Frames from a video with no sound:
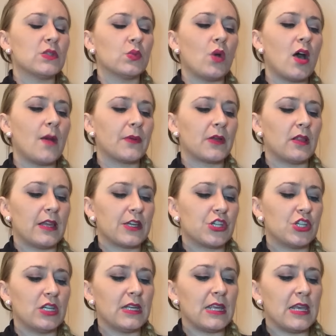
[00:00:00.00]
Swap
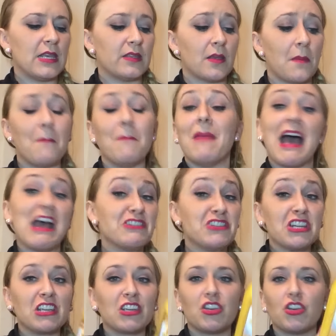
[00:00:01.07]
collection is
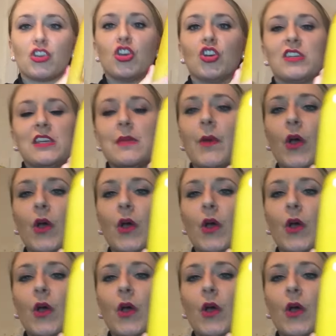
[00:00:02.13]
Magic Cookie